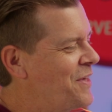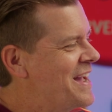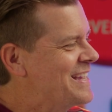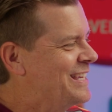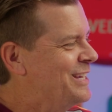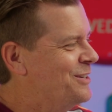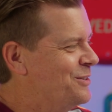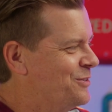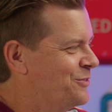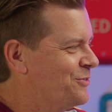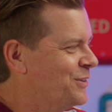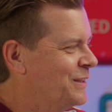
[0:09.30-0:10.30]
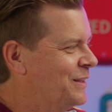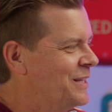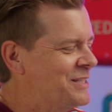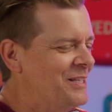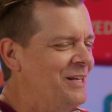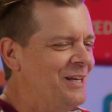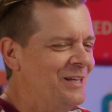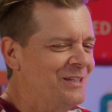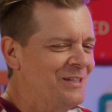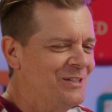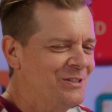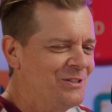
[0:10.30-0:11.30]
Thank you for
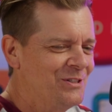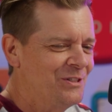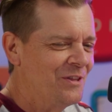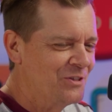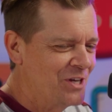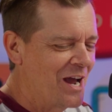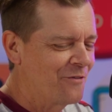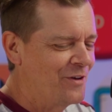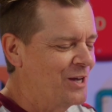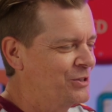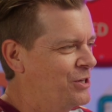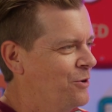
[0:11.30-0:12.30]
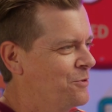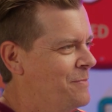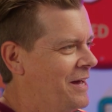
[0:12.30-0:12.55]
listening to the Jack Vale Show with